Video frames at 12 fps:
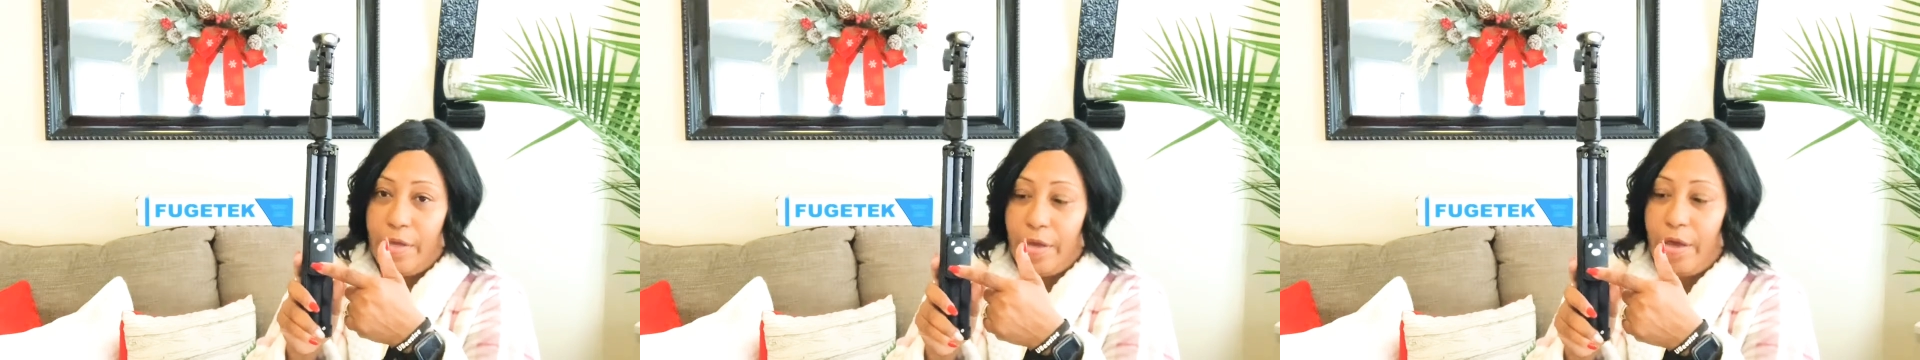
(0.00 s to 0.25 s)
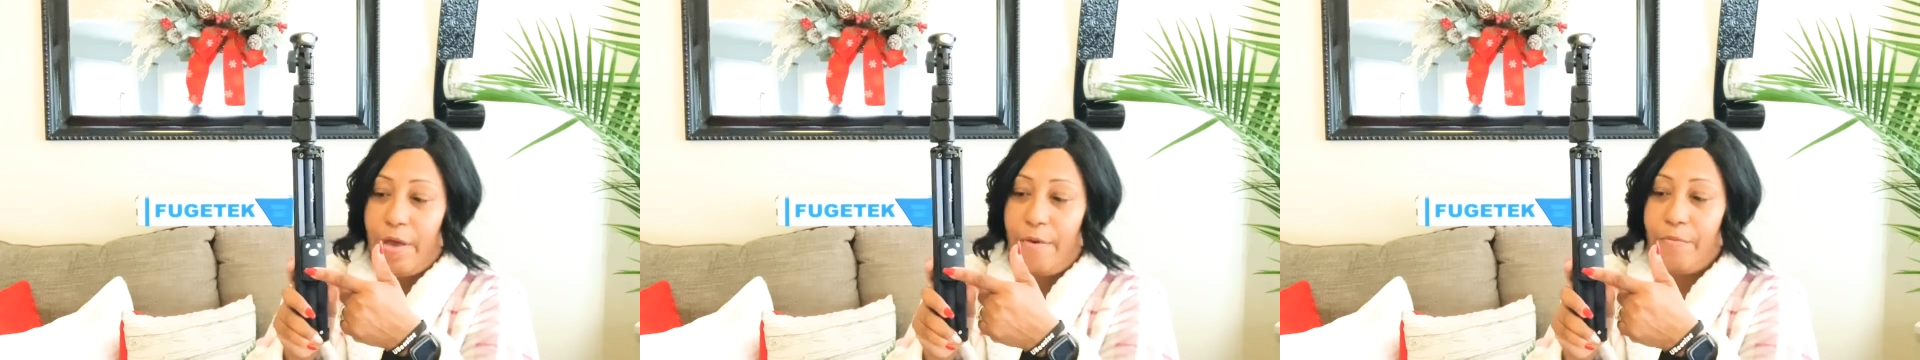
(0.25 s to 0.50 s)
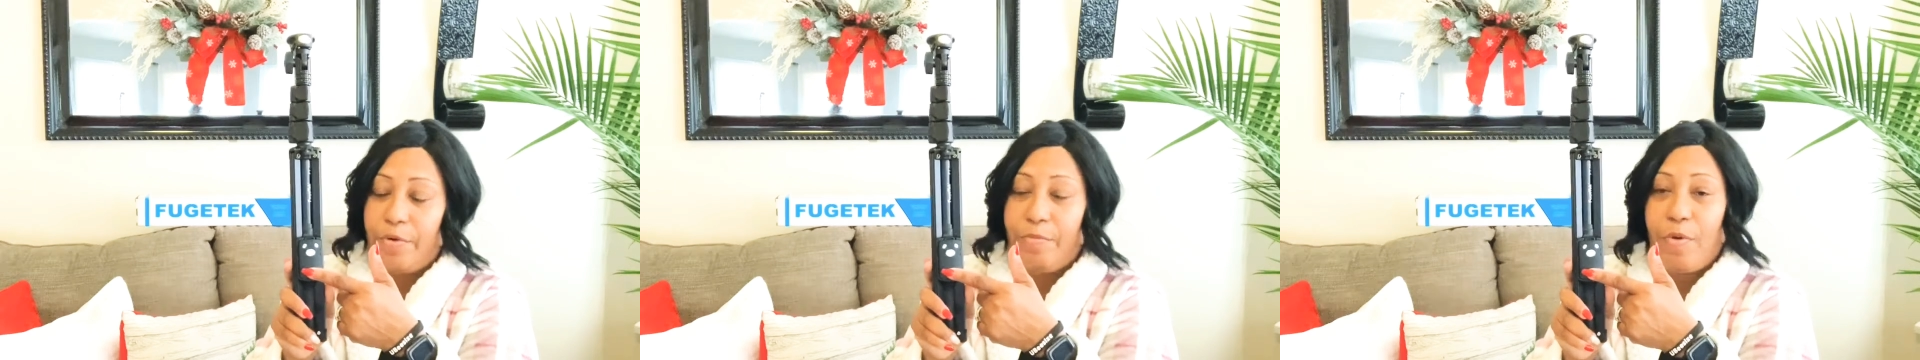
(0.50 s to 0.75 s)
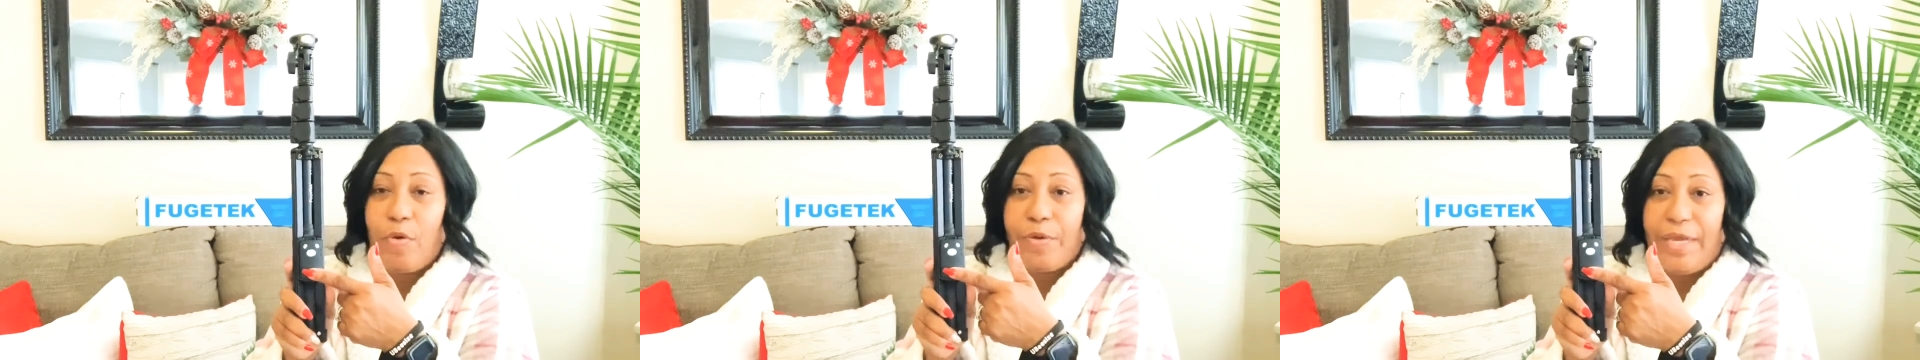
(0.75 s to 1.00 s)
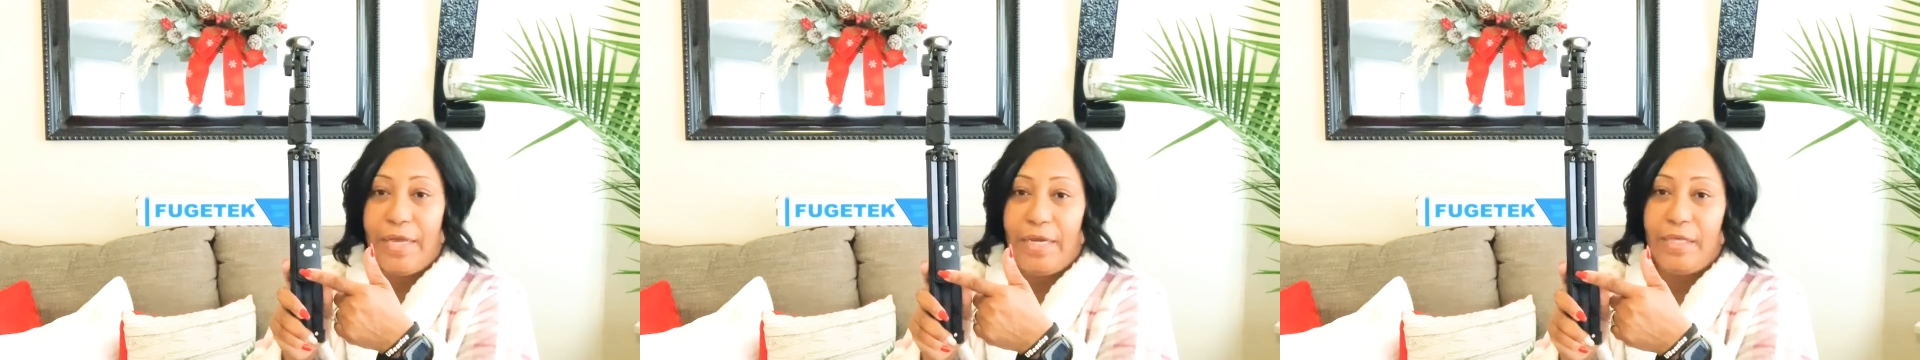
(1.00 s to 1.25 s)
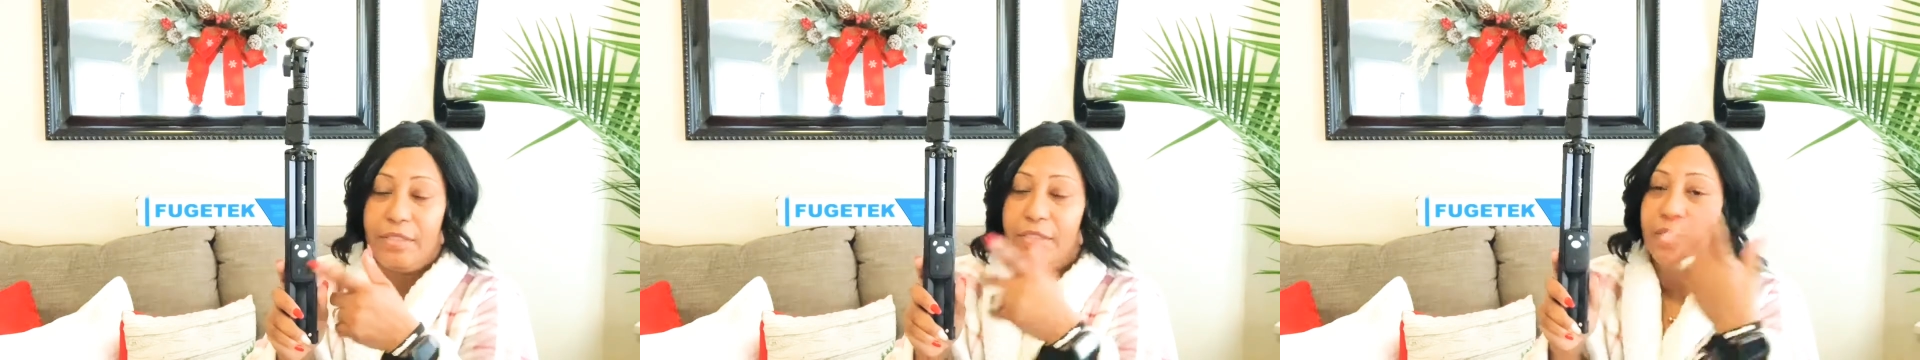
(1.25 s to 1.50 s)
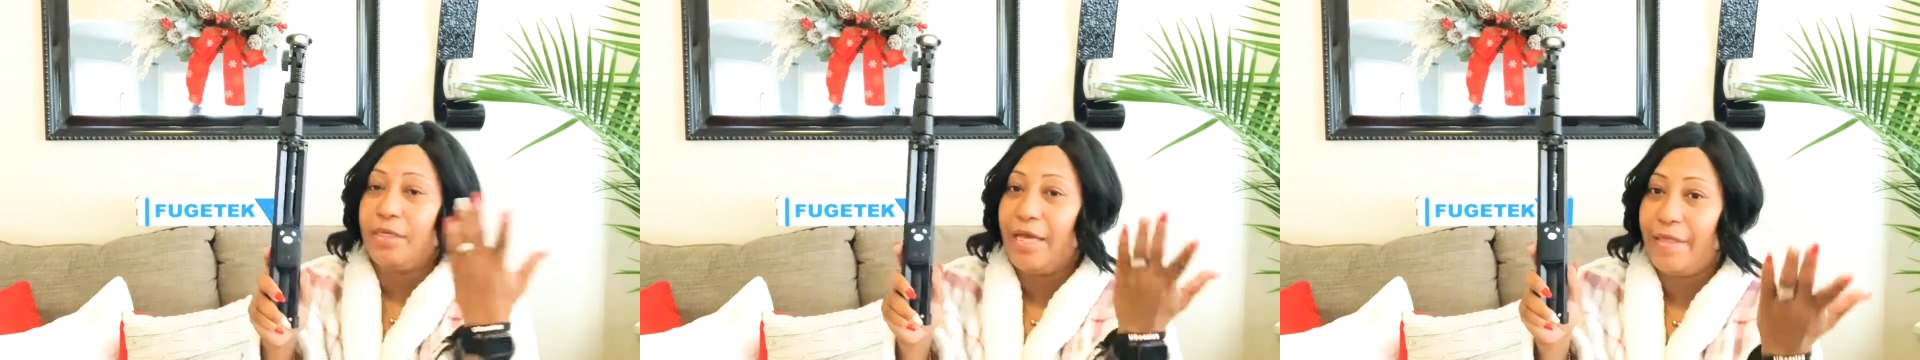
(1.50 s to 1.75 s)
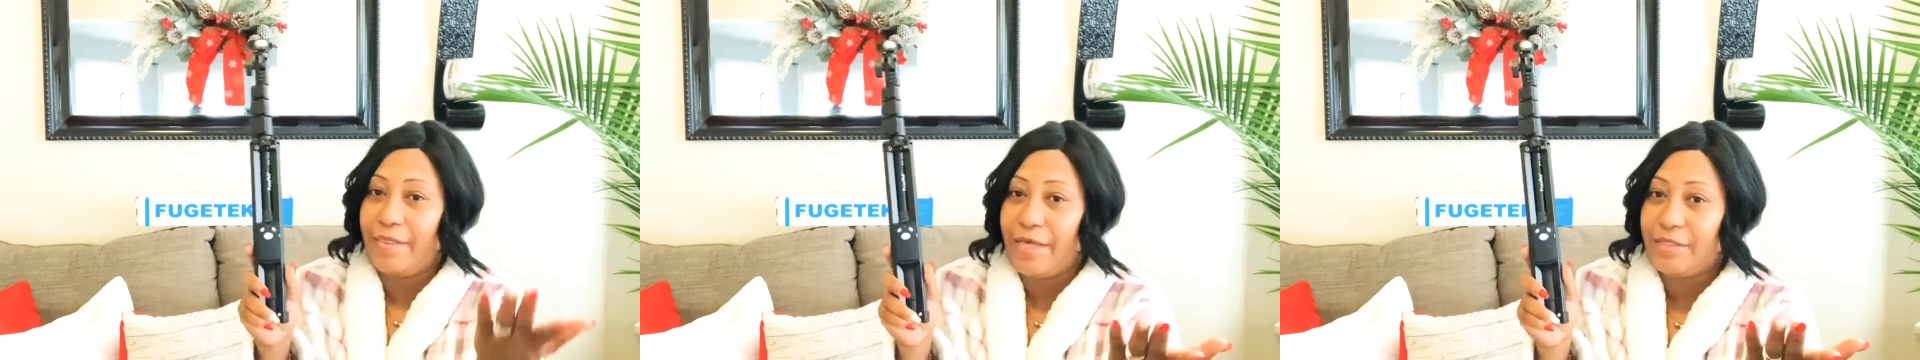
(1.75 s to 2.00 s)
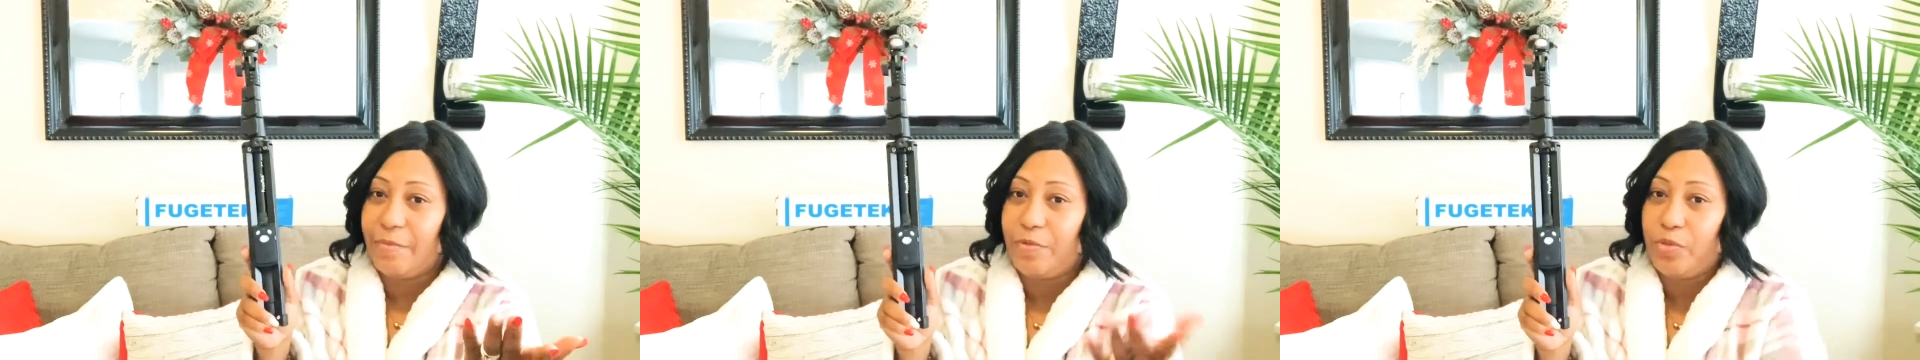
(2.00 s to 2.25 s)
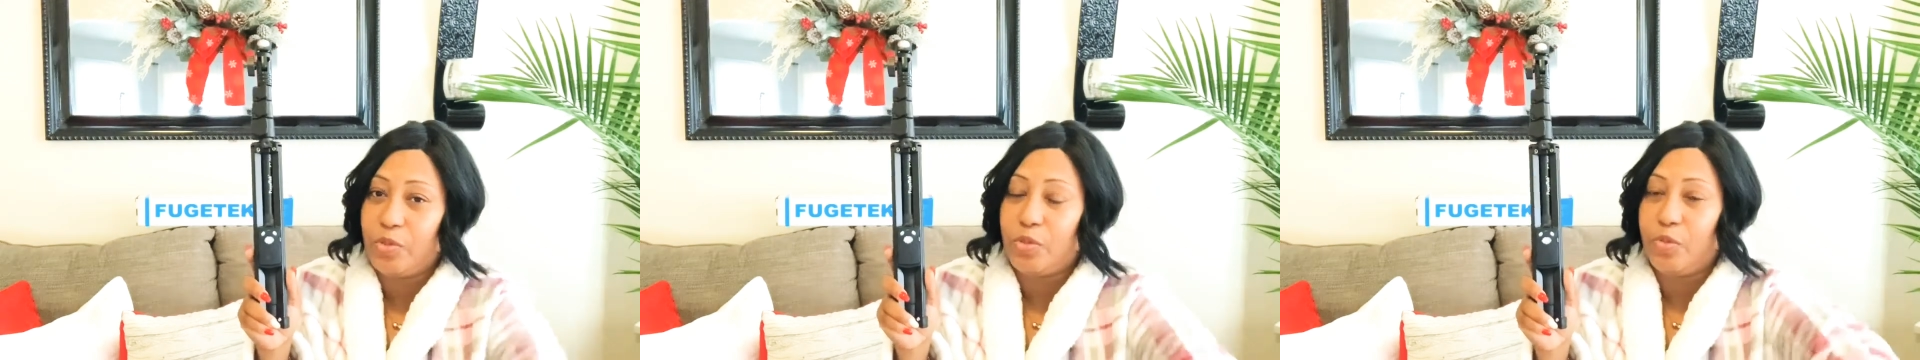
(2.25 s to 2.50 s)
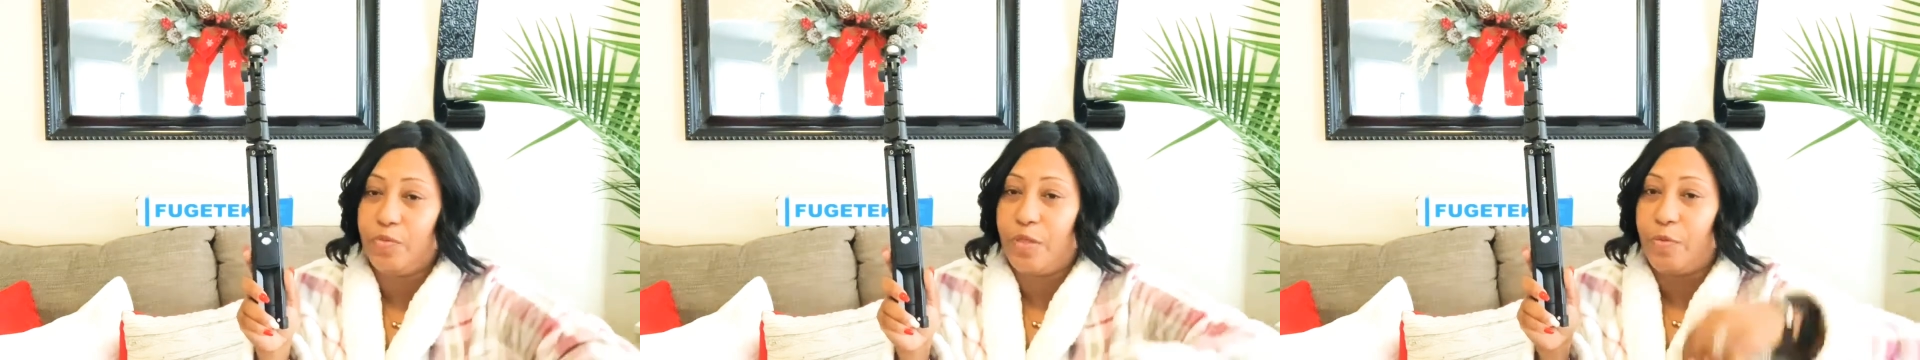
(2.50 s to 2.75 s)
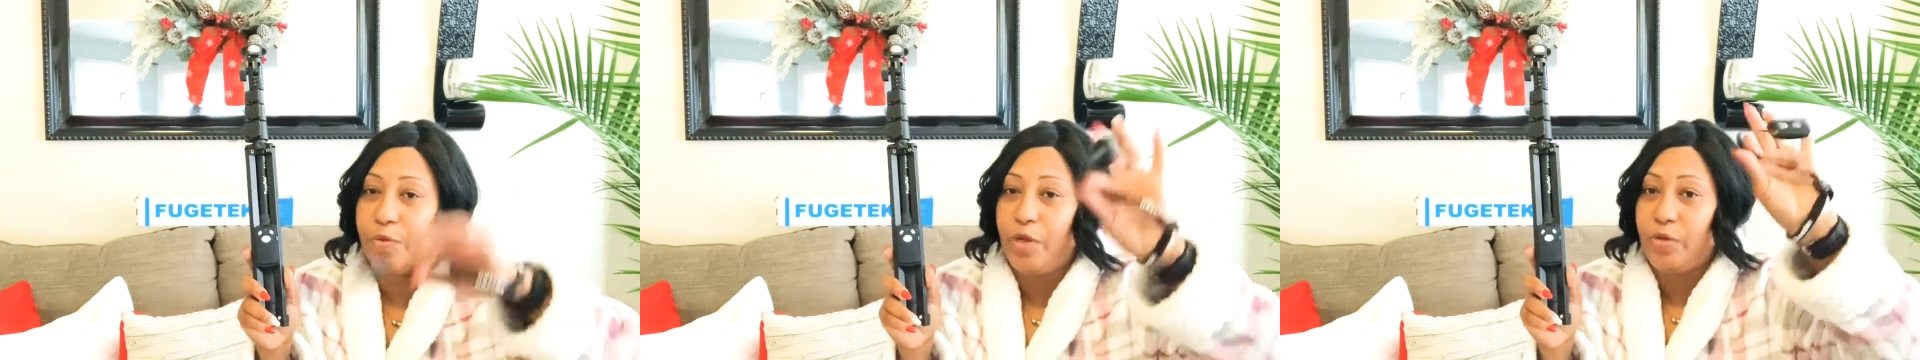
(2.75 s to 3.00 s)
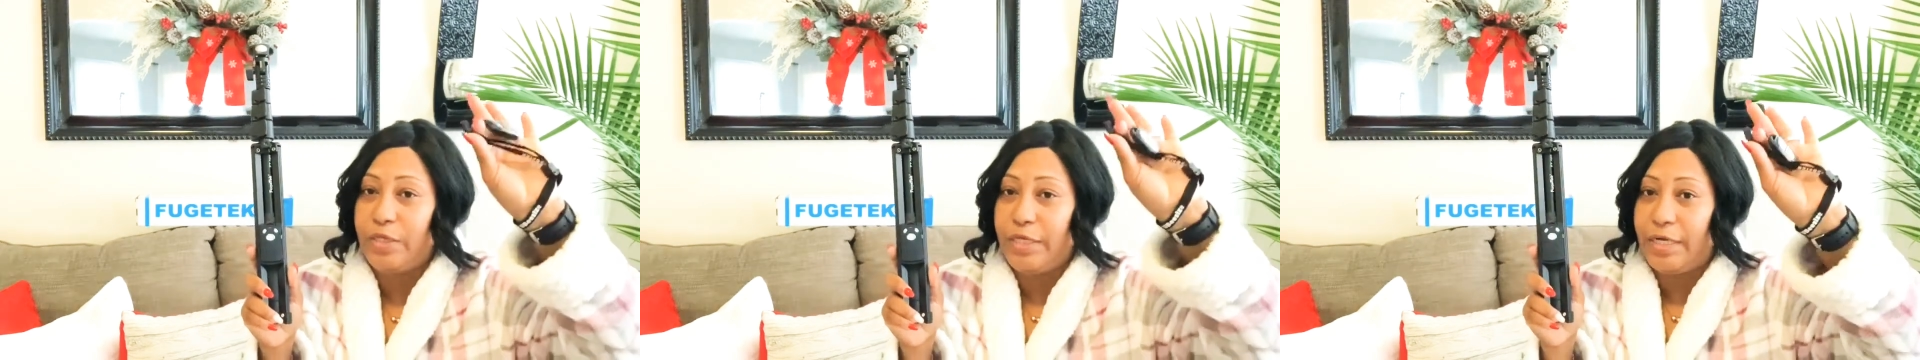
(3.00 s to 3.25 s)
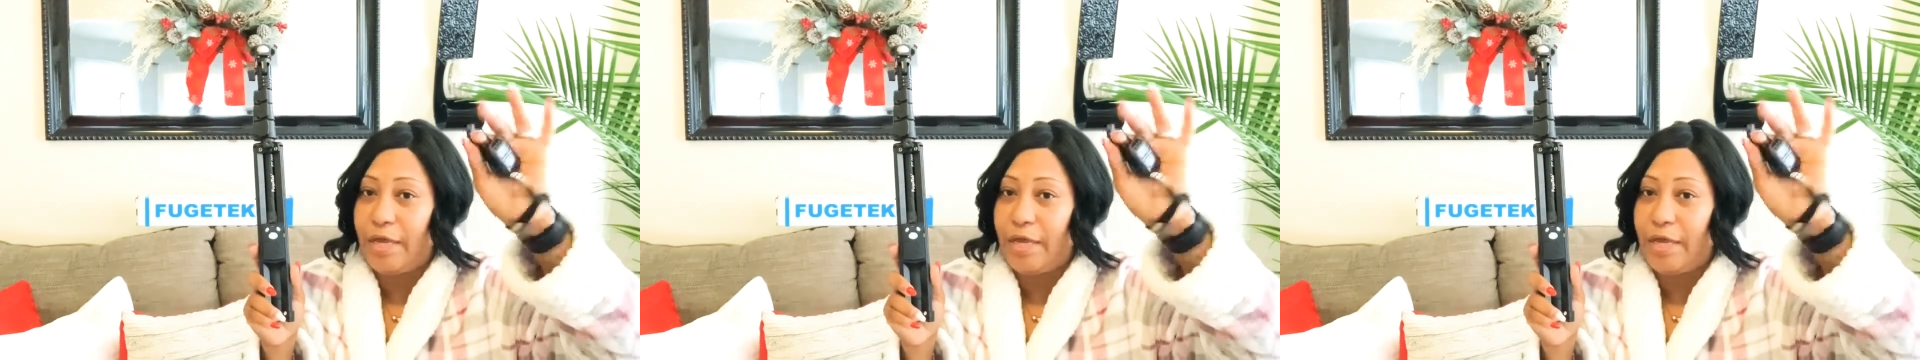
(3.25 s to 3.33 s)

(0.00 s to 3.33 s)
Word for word: um, remote in it. And that's the Bluetooth that we all need.